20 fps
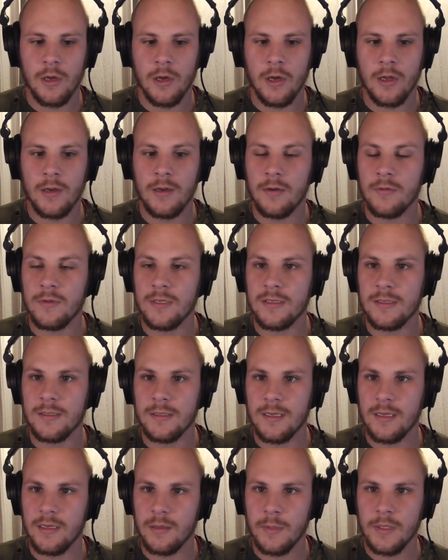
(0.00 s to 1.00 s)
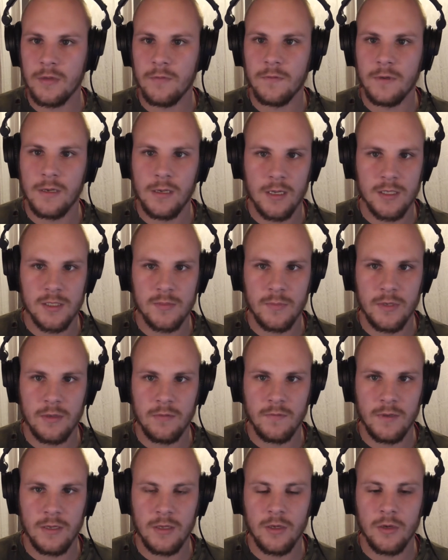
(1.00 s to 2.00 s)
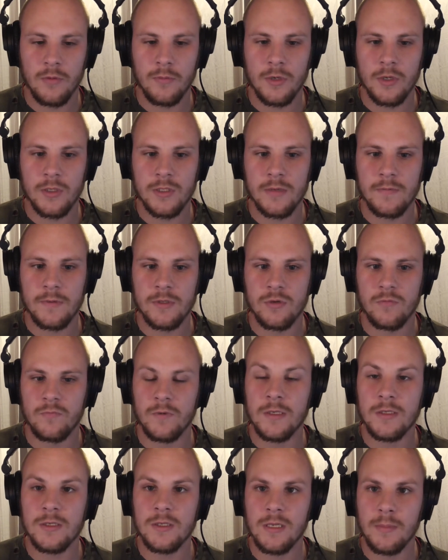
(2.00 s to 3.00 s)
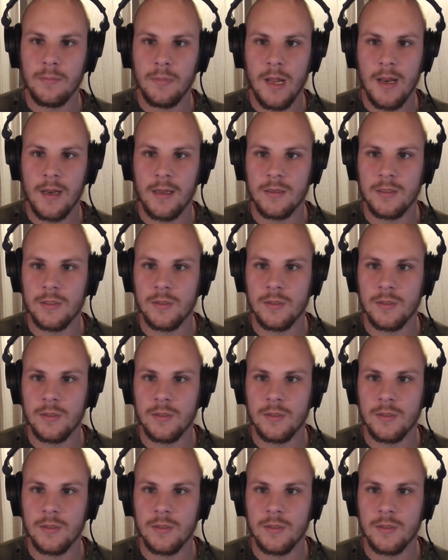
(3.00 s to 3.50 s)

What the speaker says: Now this is a little bit of a last minute video because I was originally planning